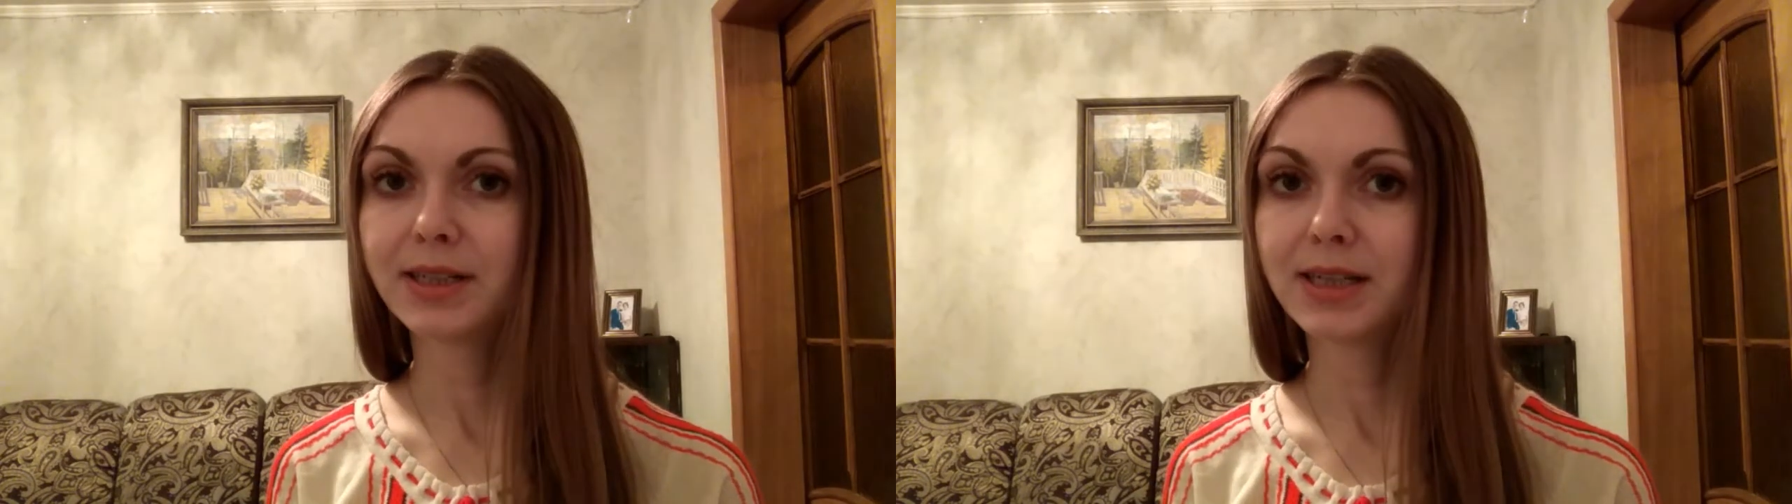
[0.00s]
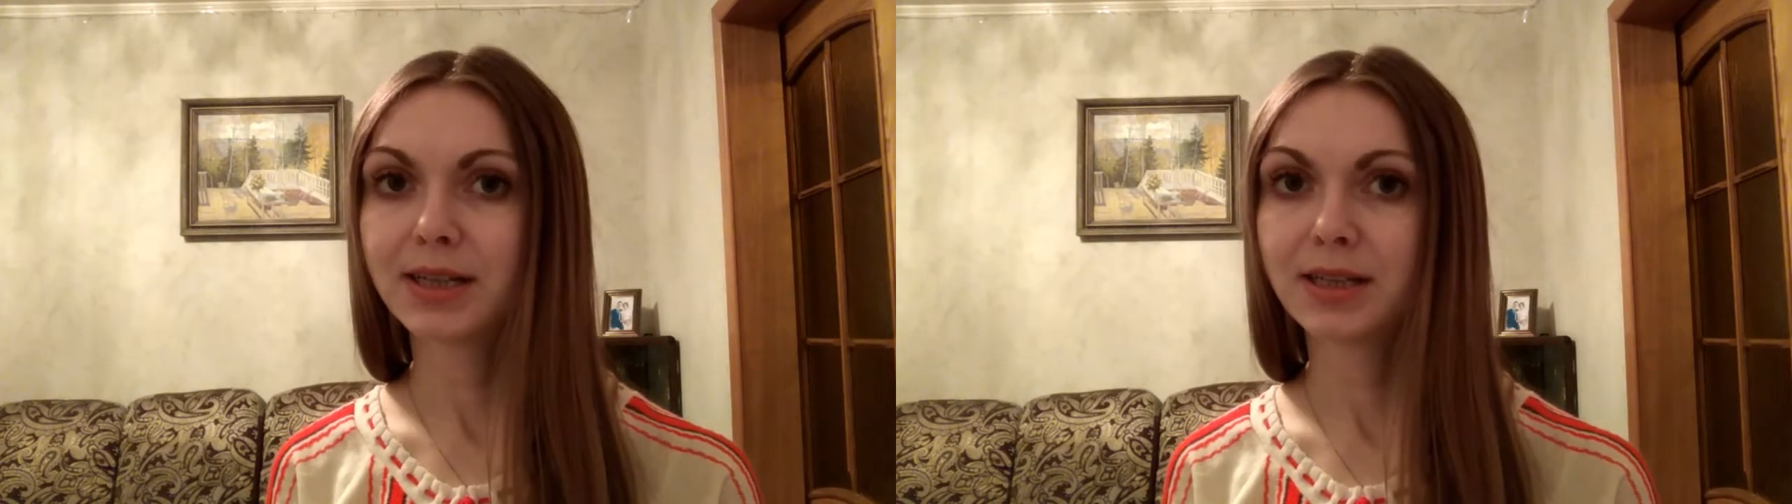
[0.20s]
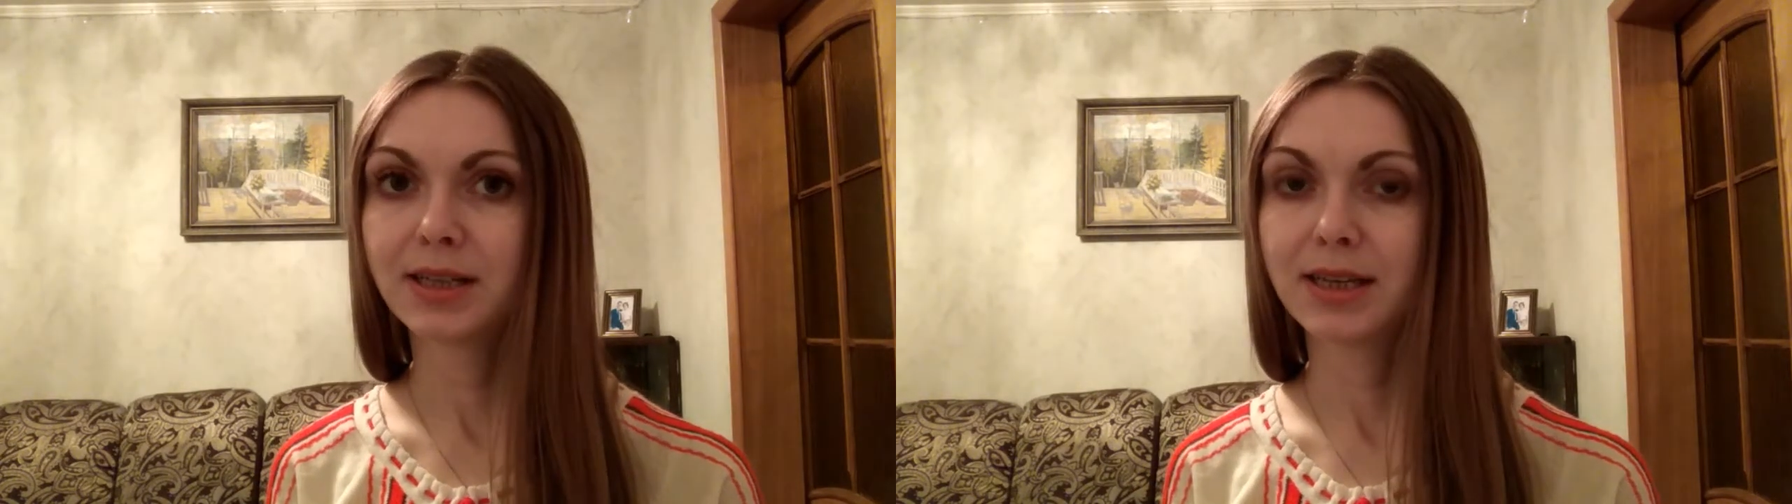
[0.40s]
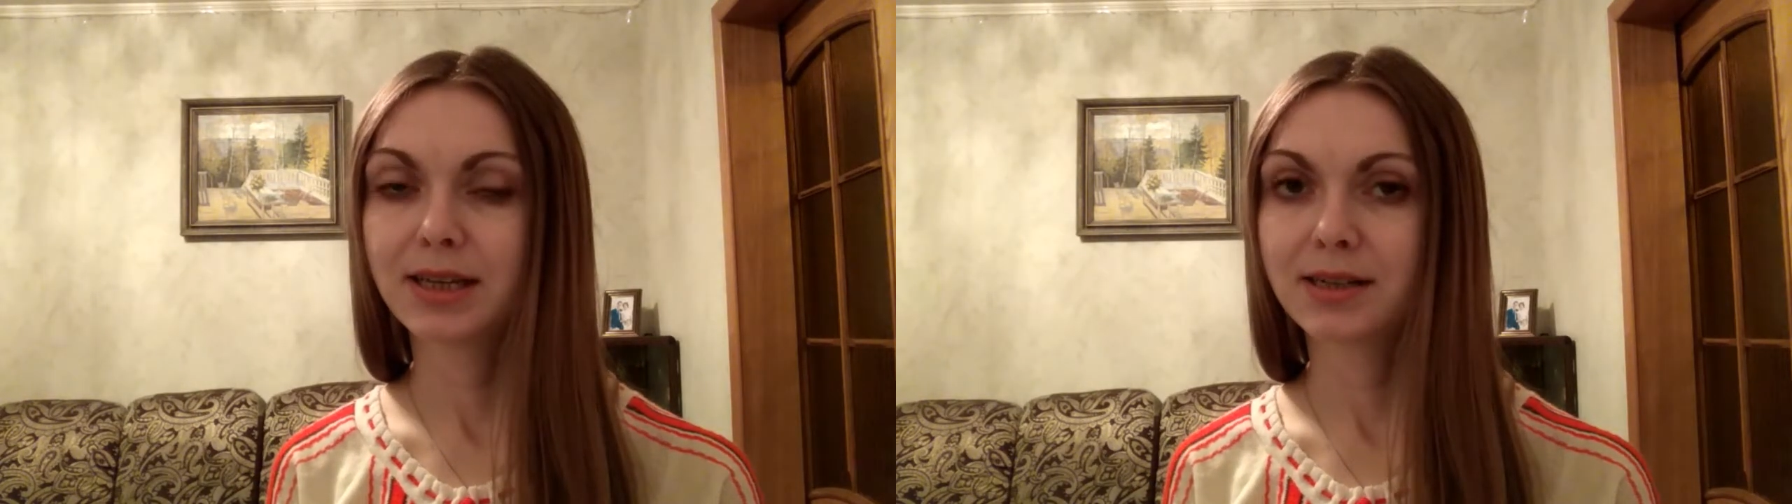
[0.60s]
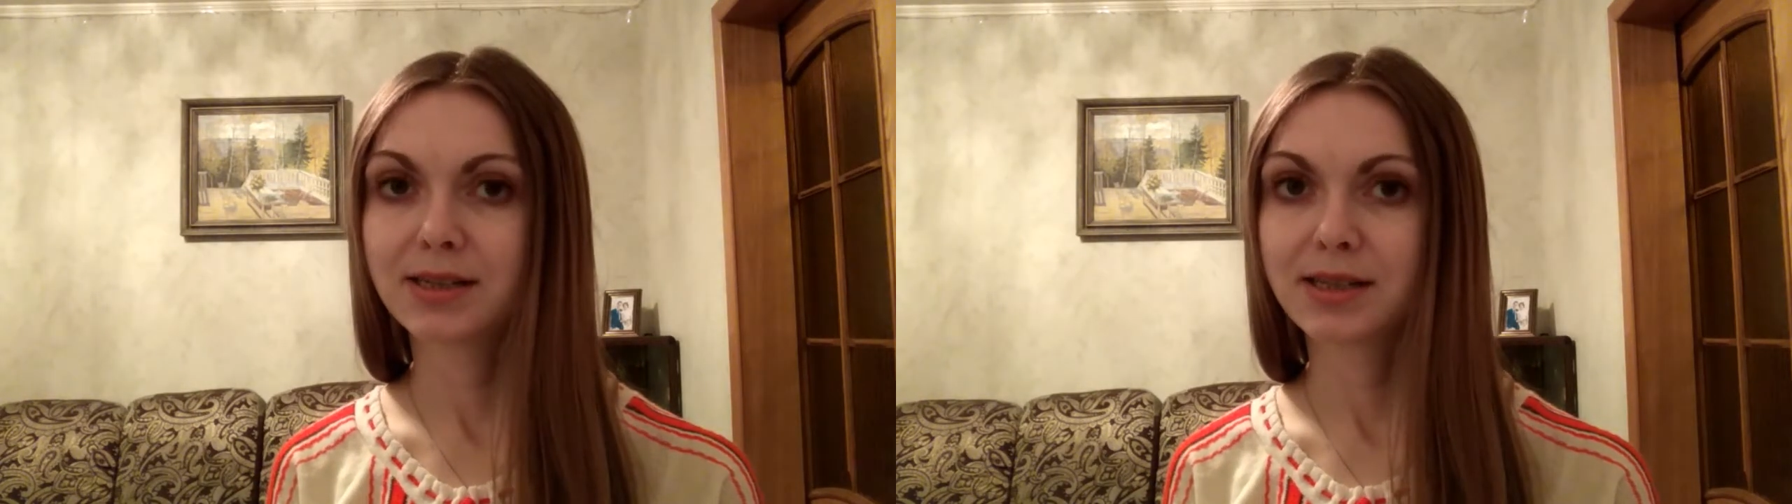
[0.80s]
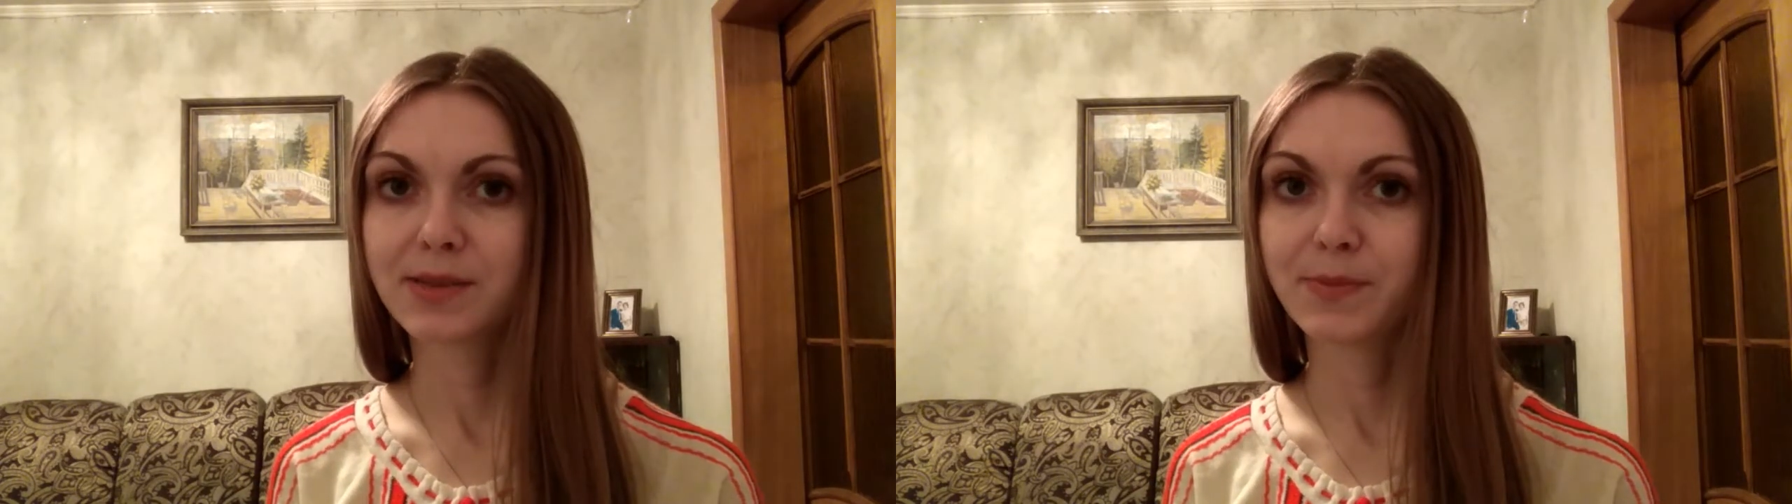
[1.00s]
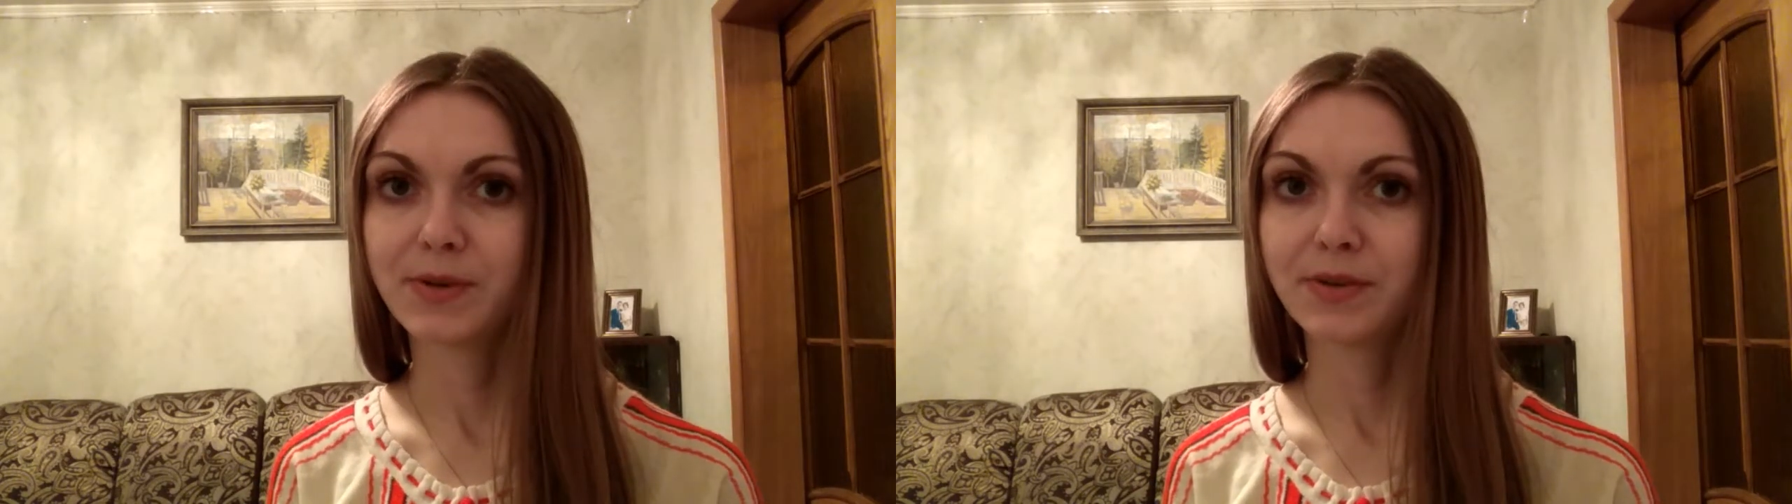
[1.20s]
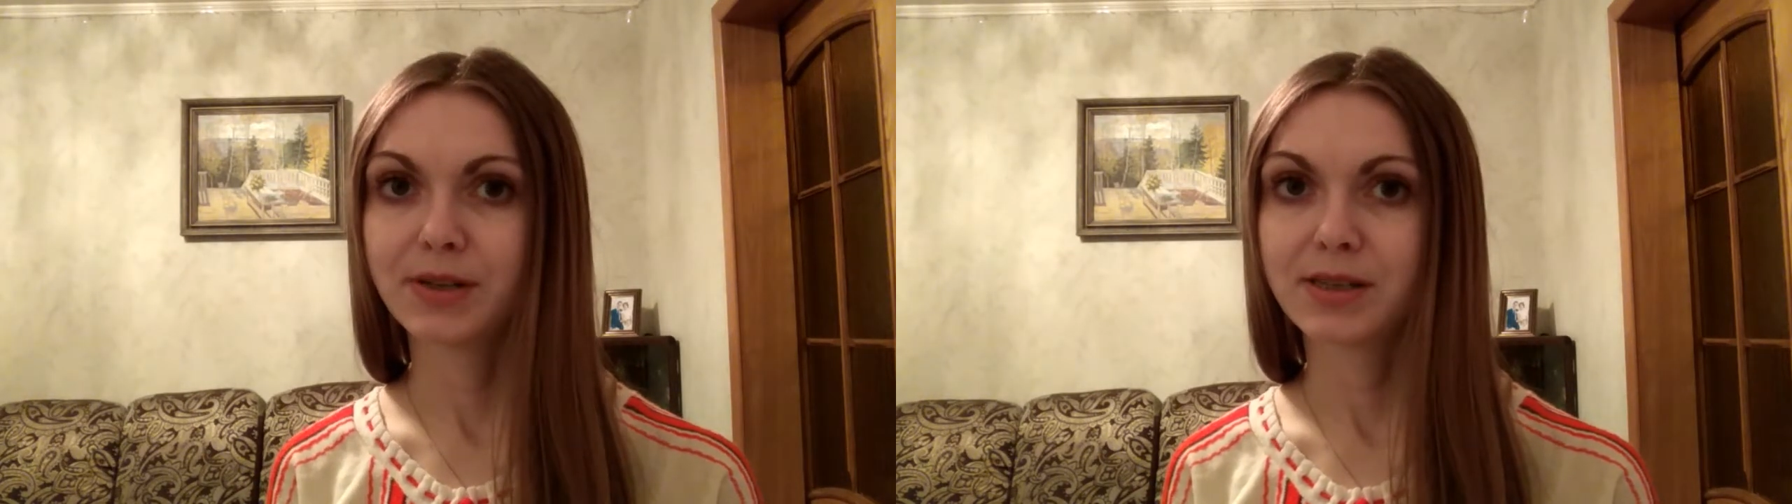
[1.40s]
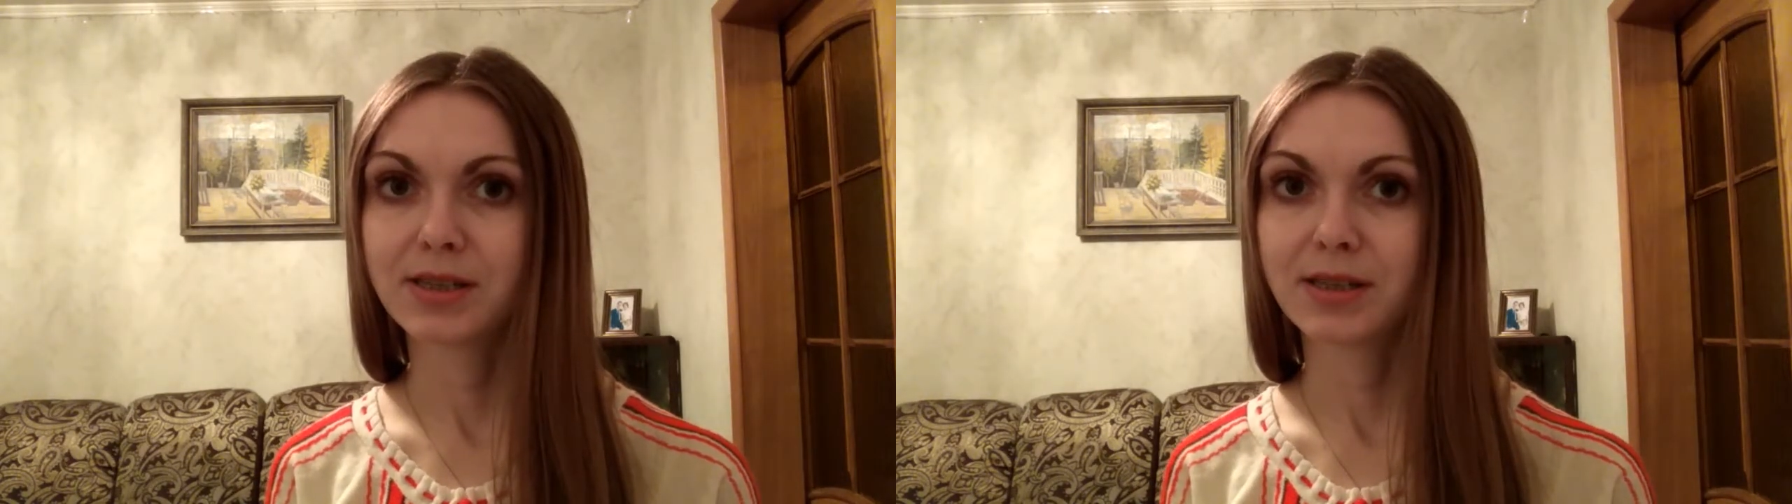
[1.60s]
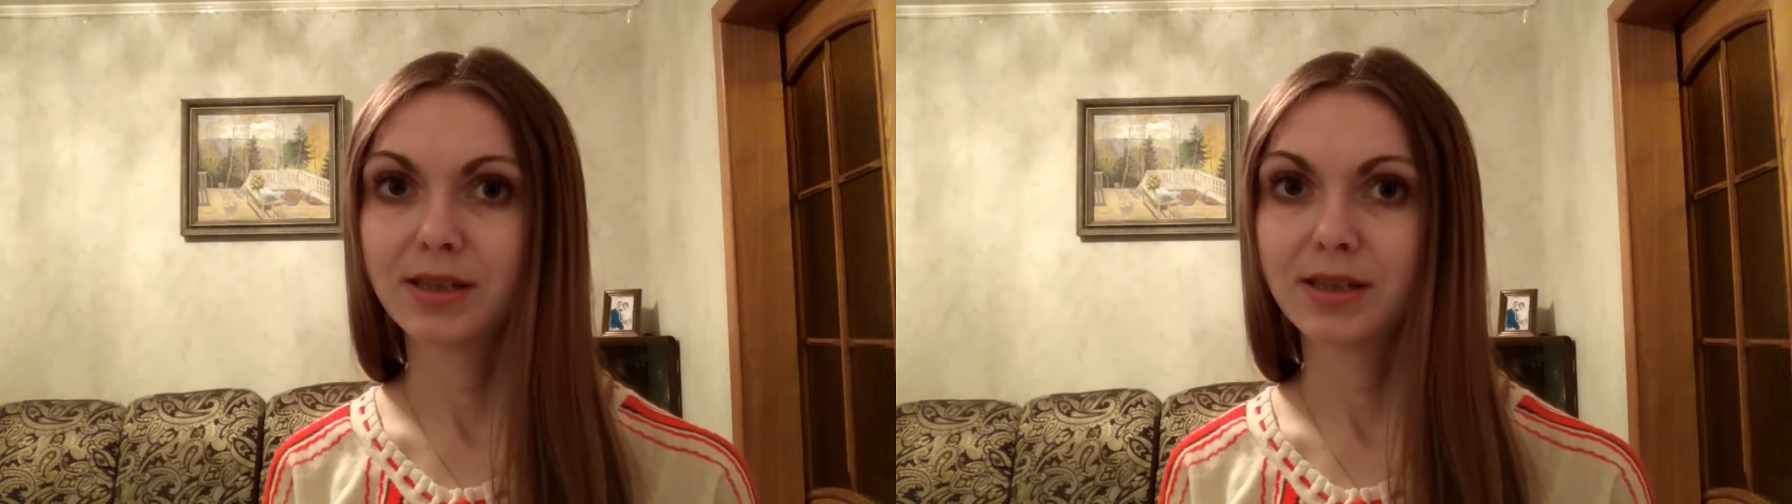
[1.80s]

9 years experience